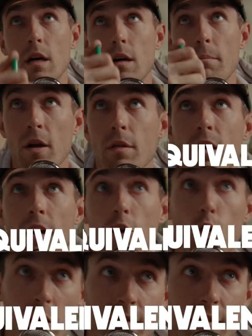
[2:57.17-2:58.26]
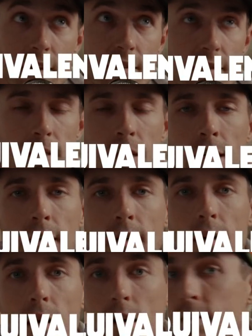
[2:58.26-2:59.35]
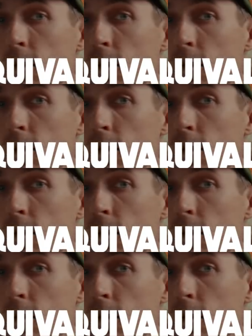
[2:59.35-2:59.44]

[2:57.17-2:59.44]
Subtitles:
marathon equivalent of